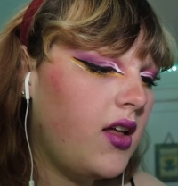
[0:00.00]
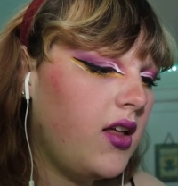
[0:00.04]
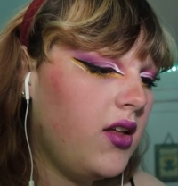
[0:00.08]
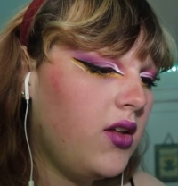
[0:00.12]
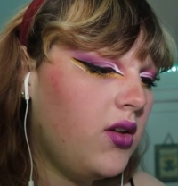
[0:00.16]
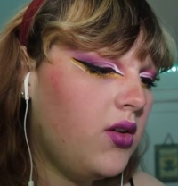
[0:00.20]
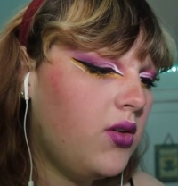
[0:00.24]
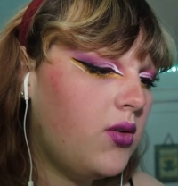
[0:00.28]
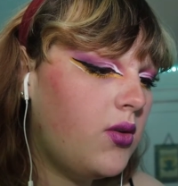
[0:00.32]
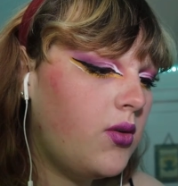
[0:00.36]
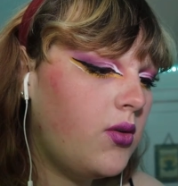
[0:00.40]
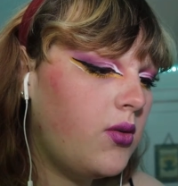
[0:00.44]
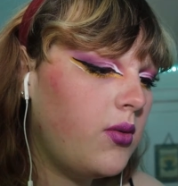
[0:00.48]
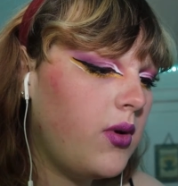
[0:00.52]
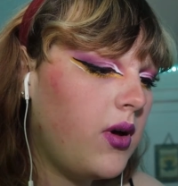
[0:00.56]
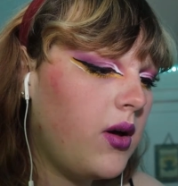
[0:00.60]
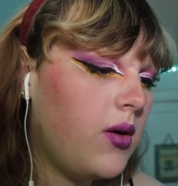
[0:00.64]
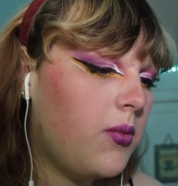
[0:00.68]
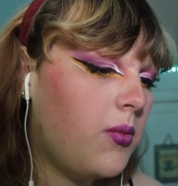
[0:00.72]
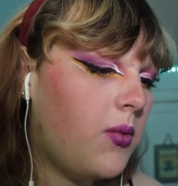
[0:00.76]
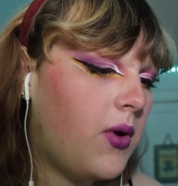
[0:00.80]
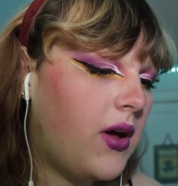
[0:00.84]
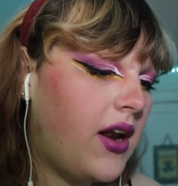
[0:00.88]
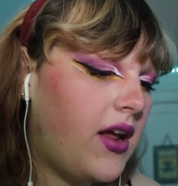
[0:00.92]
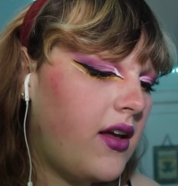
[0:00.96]
Ooh,
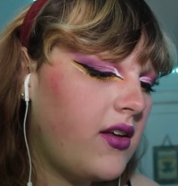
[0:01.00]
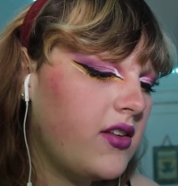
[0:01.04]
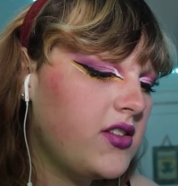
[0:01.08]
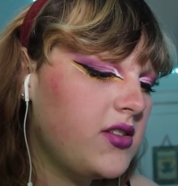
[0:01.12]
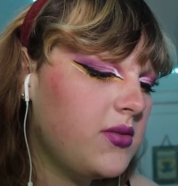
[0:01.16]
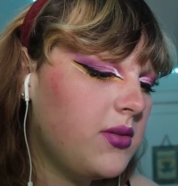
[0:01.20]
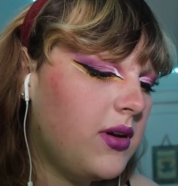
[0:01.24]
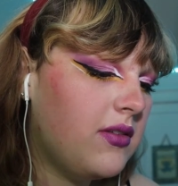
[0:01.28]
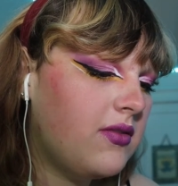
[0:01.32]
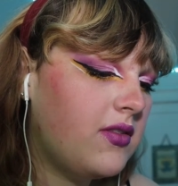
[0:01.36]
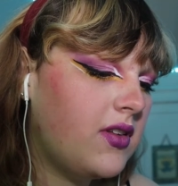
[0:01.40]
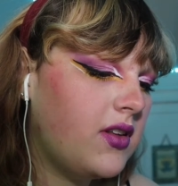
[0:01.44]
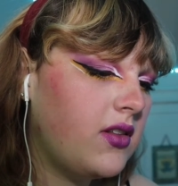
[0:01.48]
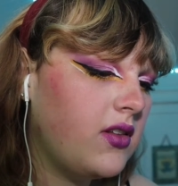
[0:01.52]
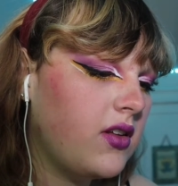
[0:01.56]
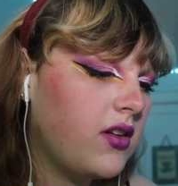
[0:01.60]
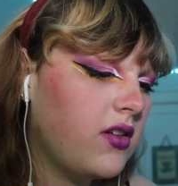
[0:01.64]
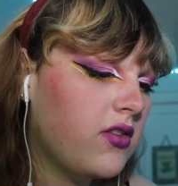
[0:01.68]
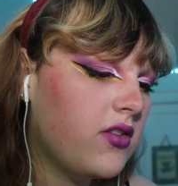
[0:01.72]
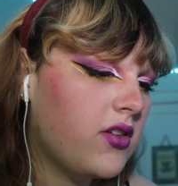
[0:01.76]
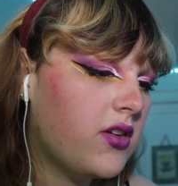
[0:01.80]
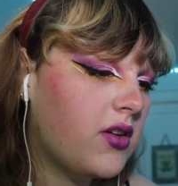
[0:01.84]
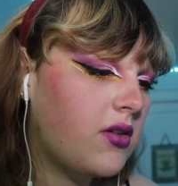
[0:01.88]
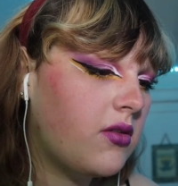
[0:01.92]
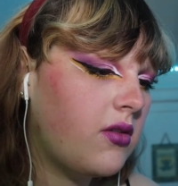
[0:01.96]
what else do we have to
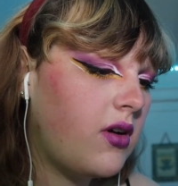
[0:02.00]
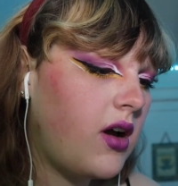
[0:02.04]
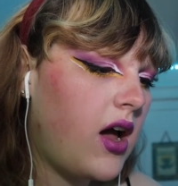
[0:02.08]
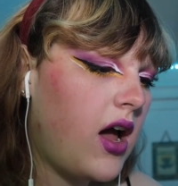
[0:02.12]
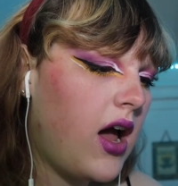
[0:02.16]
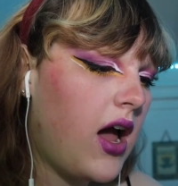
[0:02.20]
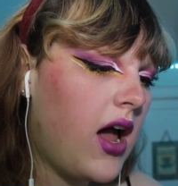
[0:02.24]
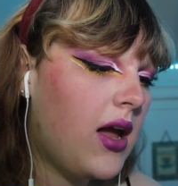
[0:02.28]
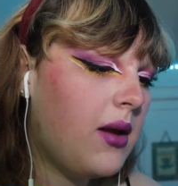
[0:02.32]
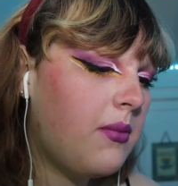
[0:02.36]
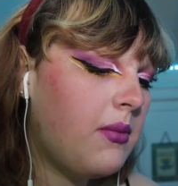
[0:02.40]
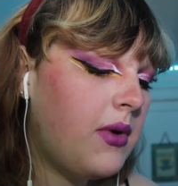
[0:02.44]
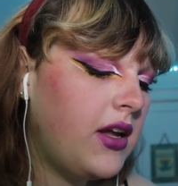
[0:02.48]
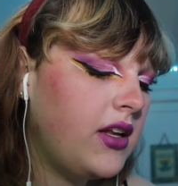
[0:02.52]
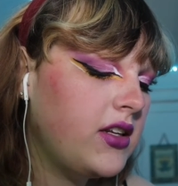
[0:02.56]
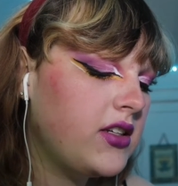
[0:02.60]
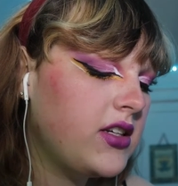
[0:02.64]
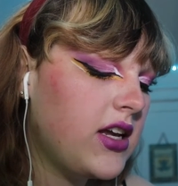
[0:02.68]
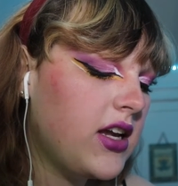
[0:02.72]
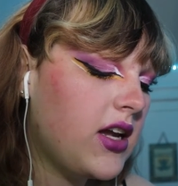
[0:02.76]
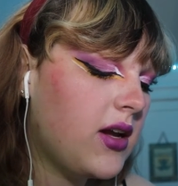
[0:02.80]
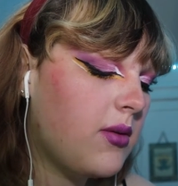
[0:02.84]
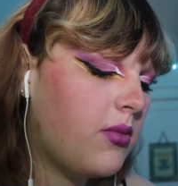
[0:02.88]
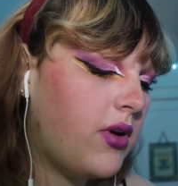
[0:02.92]
look through? I might take a